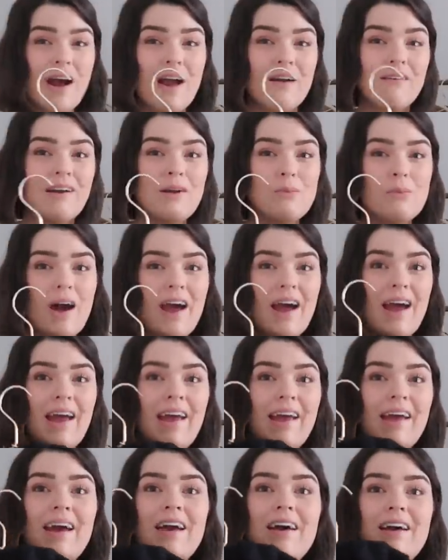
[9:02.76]
weary
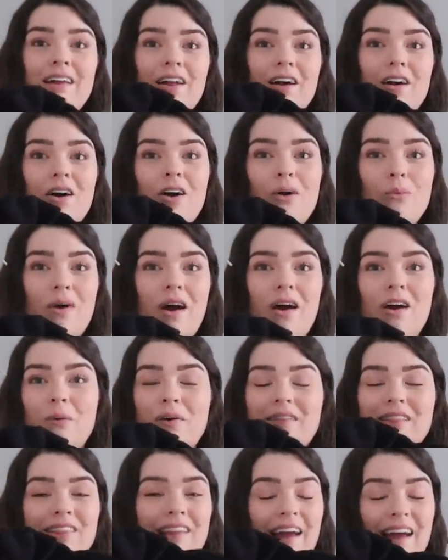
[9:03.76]
way, like I'll wear it
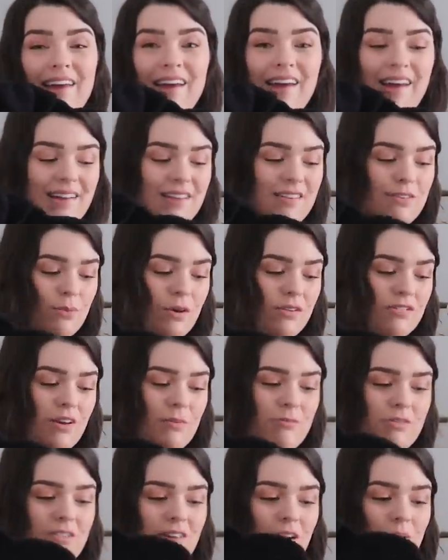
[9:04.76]
with leggings whilst
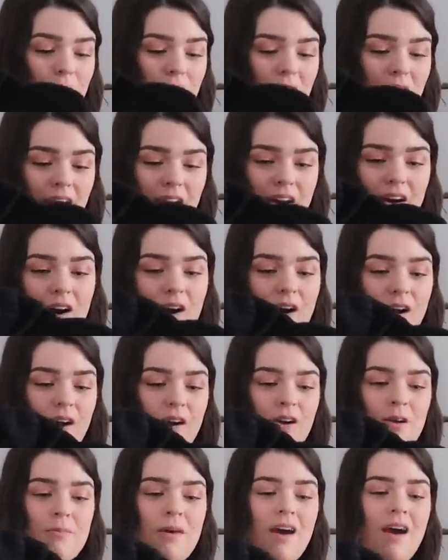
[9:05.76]
I'm just like working at
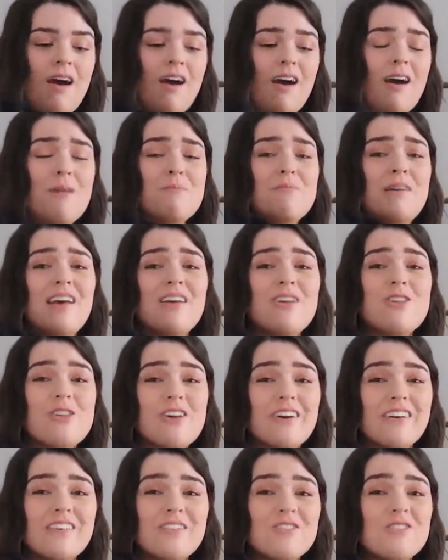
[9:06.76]
home, um, but it's
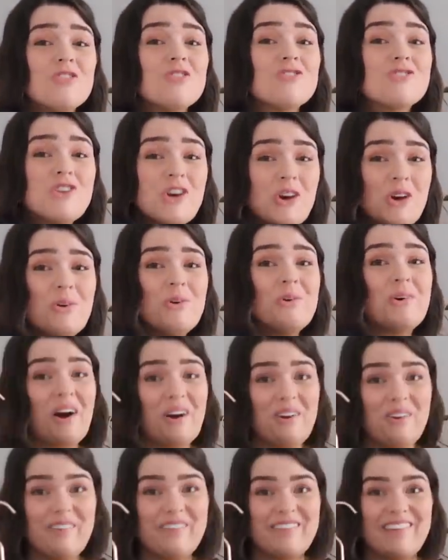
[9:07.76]
just too
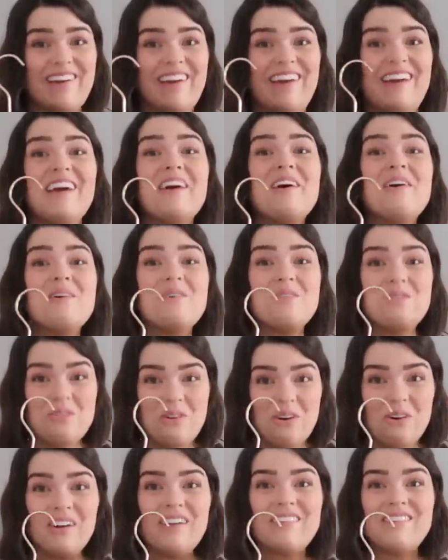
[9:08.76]
cozy
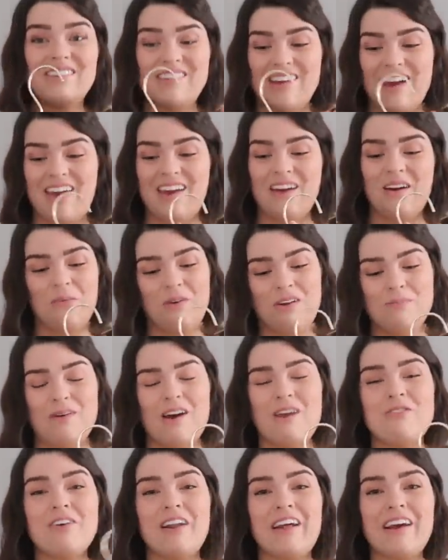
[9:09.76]
not to take with
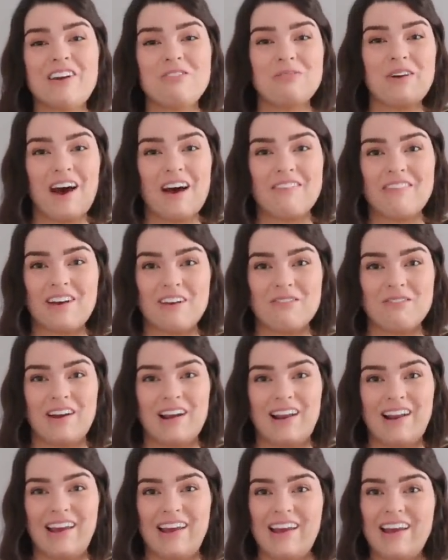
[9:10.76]
me. I feel like if we're having a
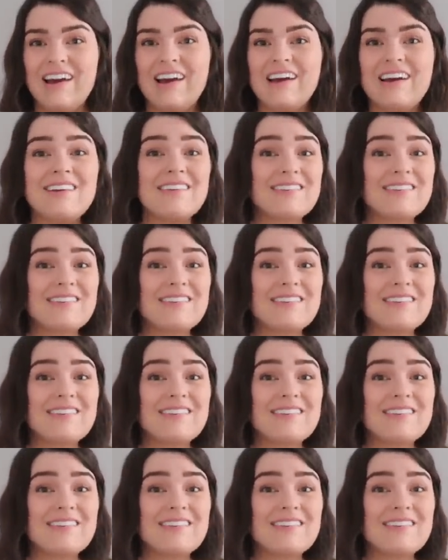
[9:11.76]
really